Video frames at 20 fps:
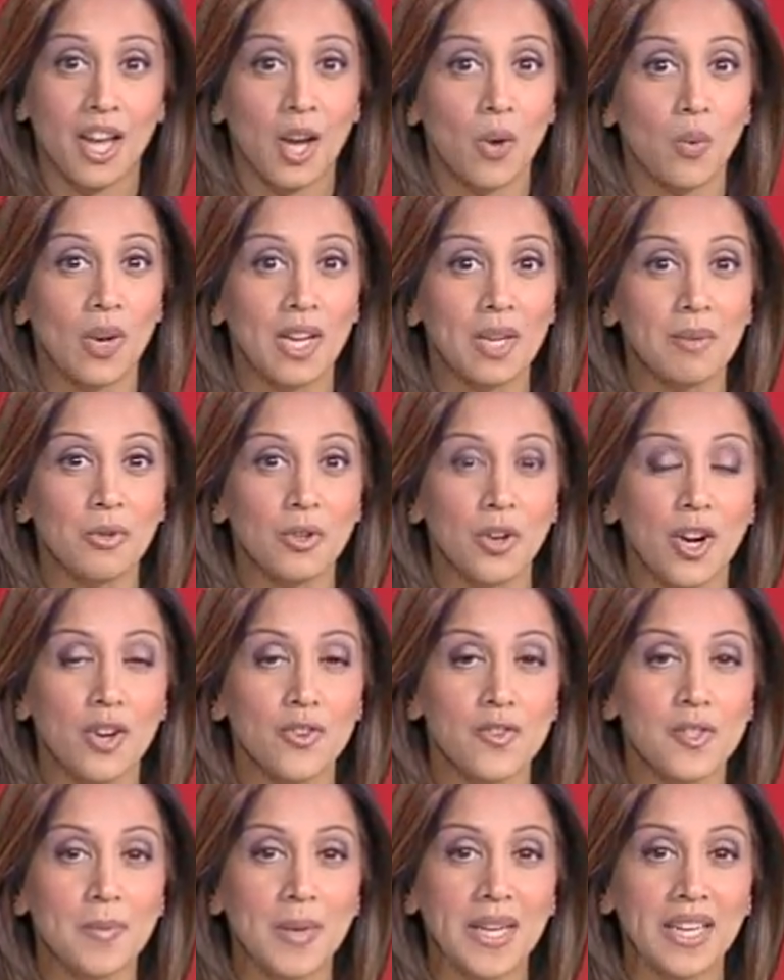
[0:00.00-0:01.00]
William
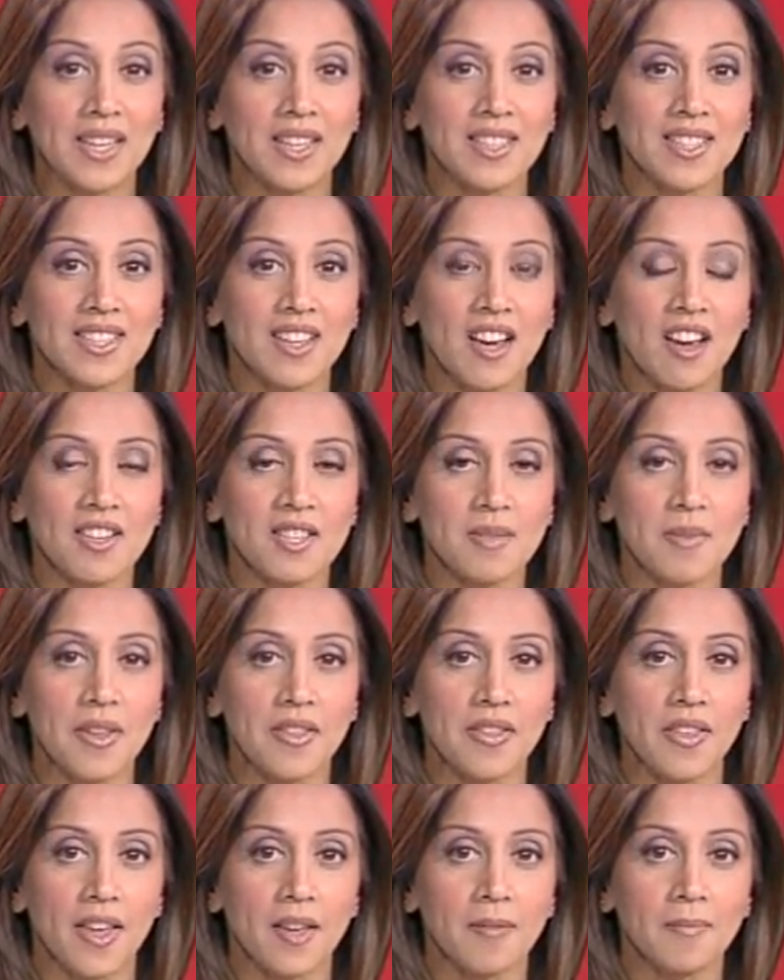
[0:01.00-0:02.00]
Grove speaking to Guy Smith
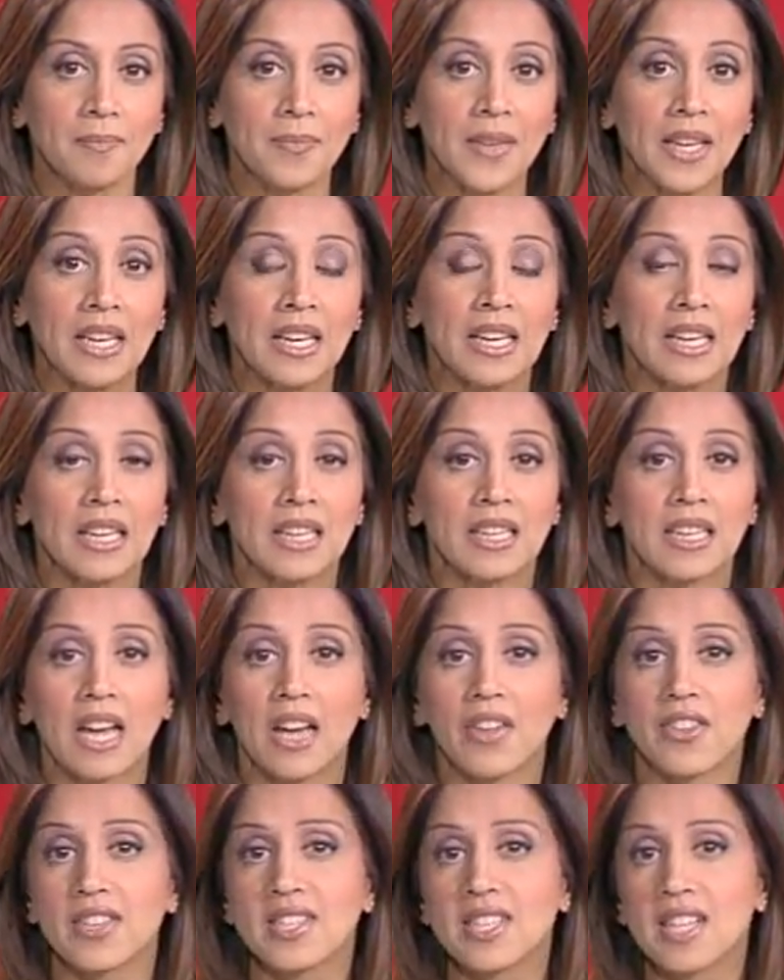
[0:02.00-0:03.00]
there.
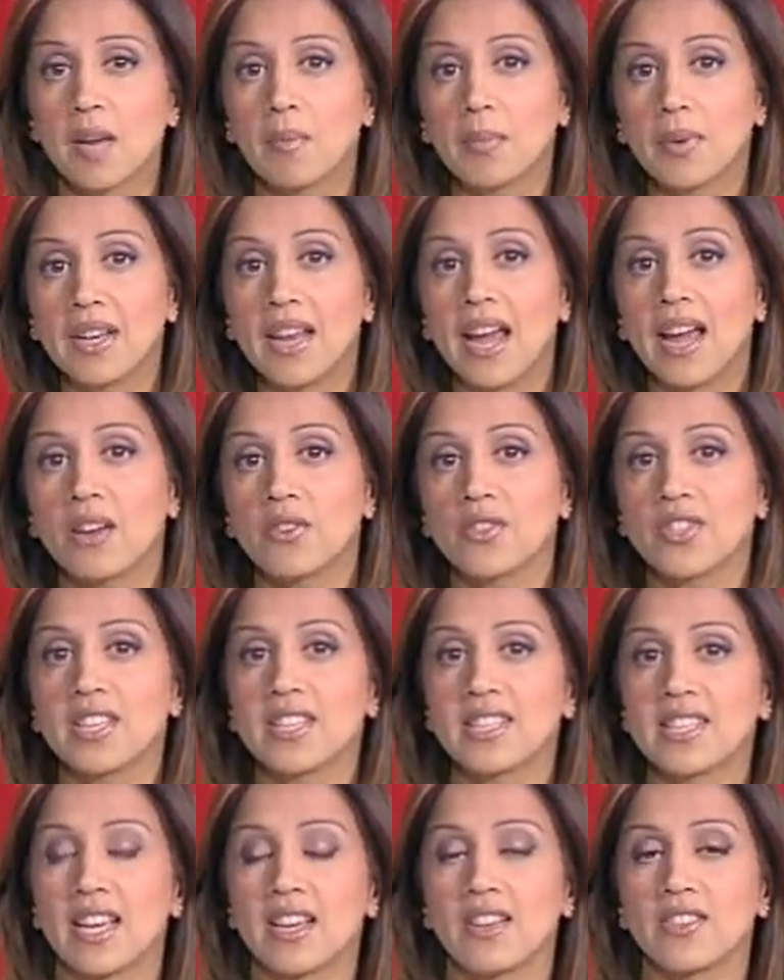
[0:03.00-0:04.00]
Now, the slump in housing
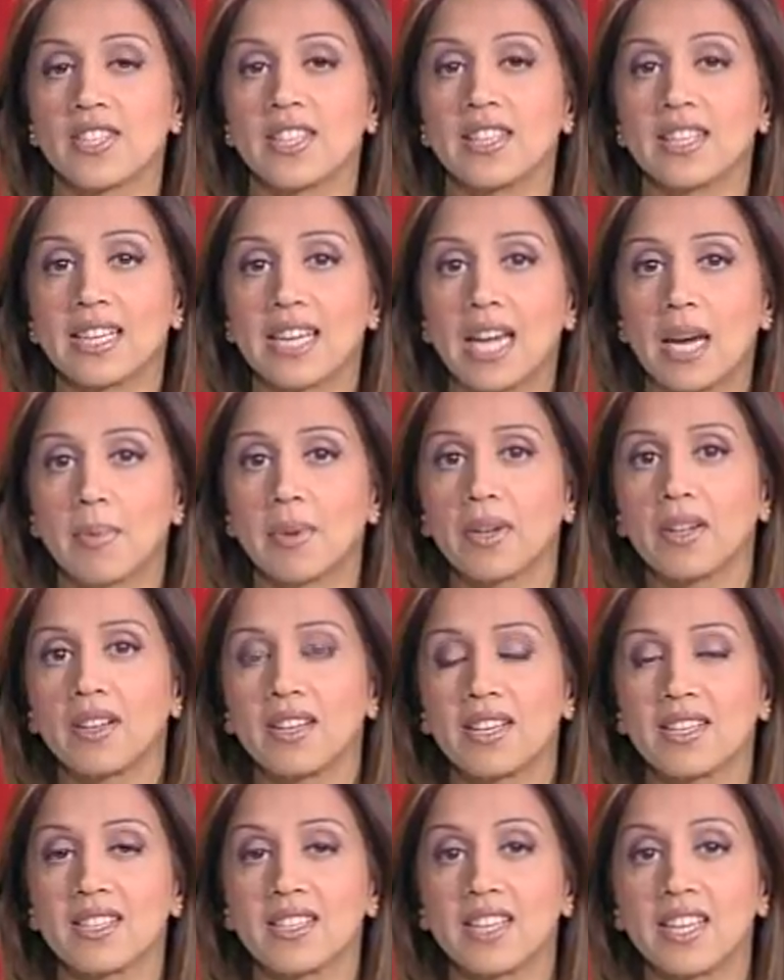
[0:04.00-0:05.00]
sales in the capital
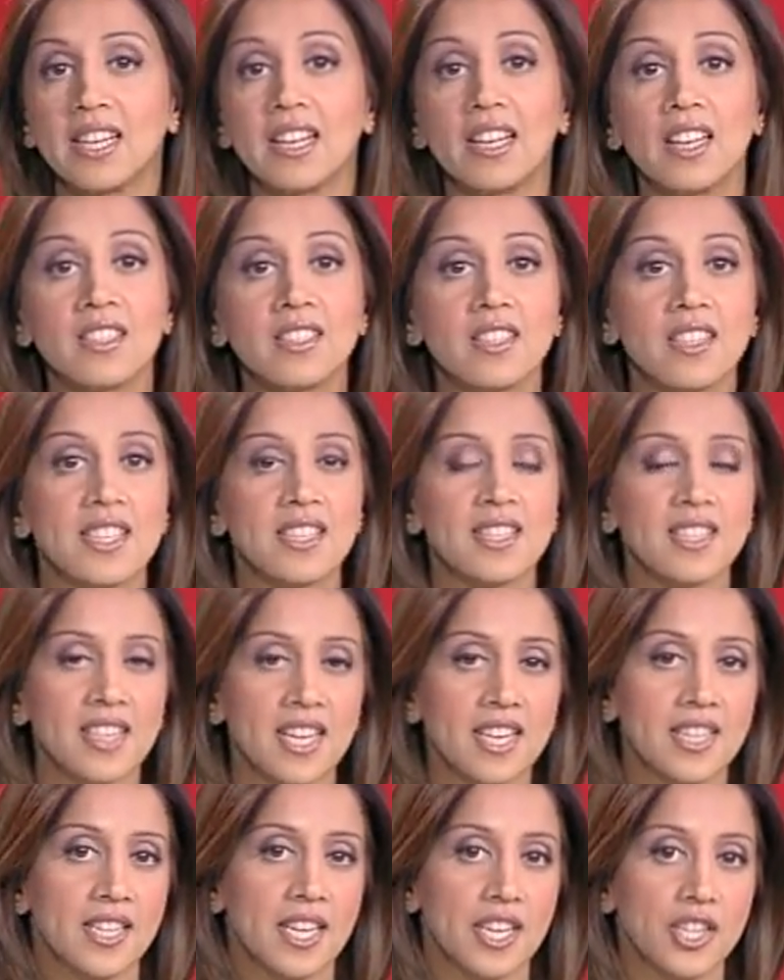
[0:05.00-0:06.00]
has seen London
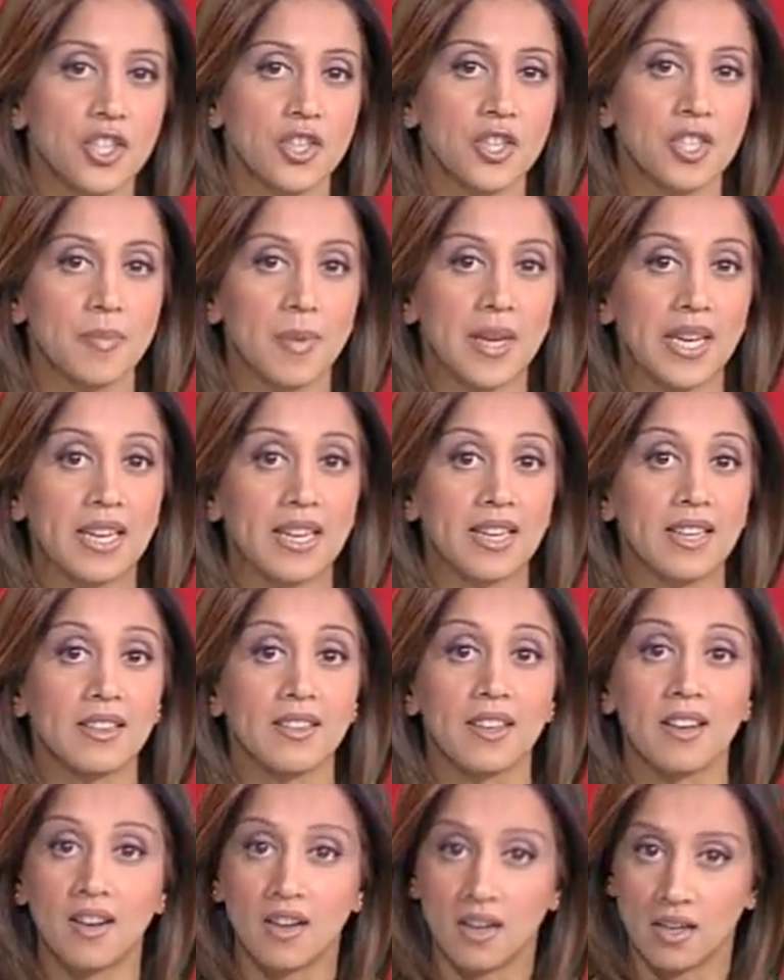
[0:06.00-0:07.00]
estate agents being hit
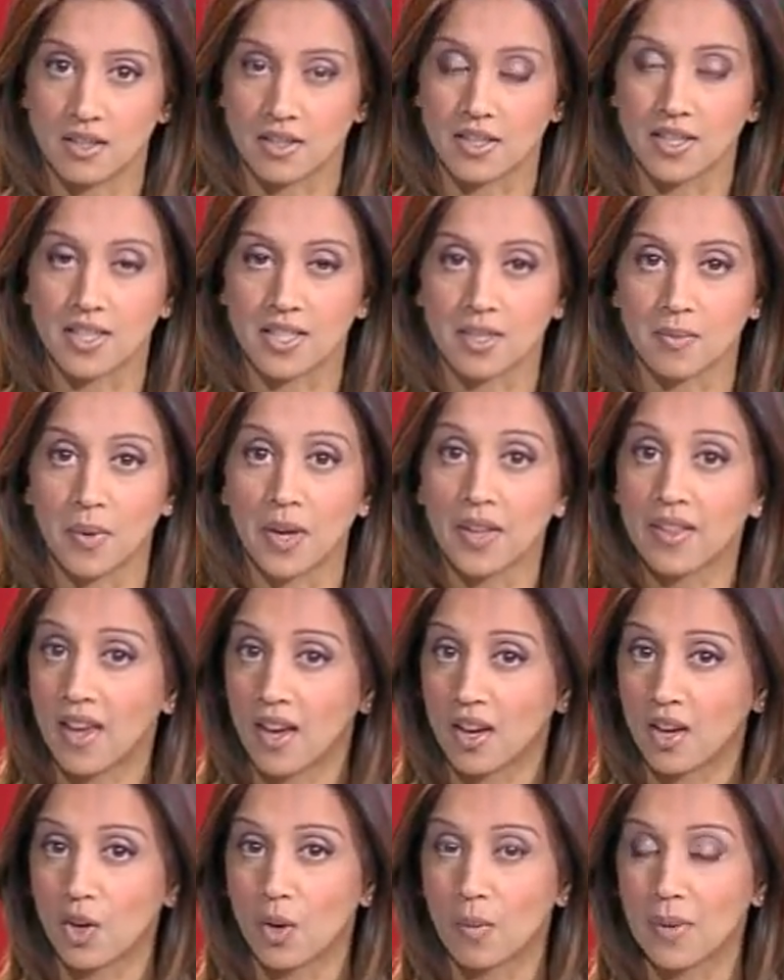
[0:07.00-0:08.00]
the hardest by the
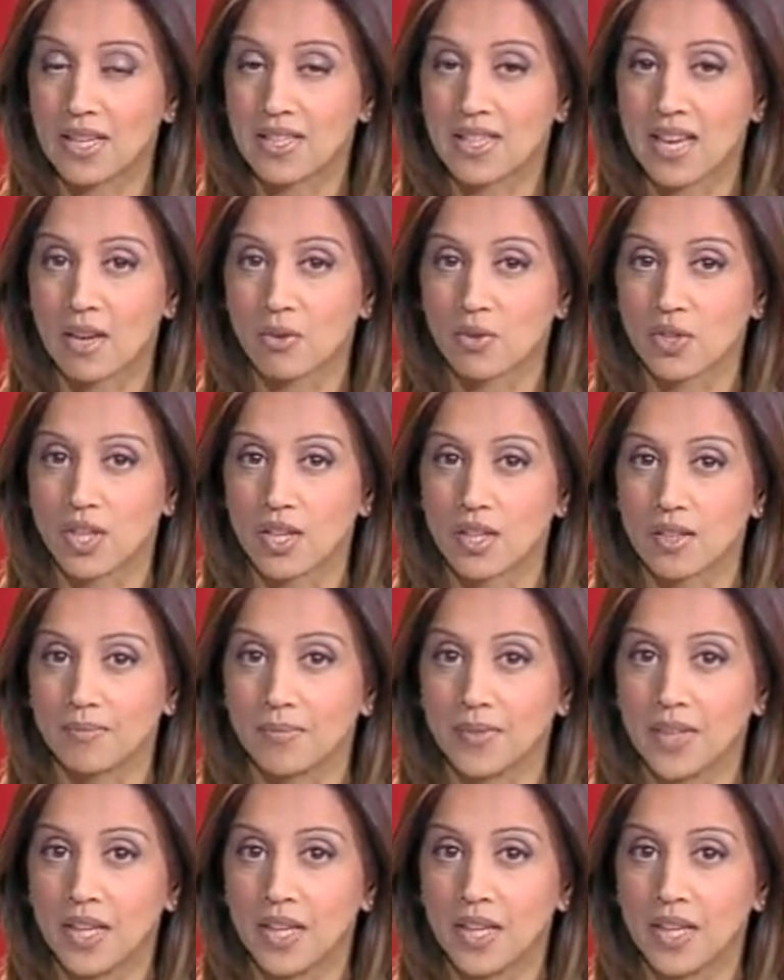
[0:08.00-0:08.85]
economic downturn.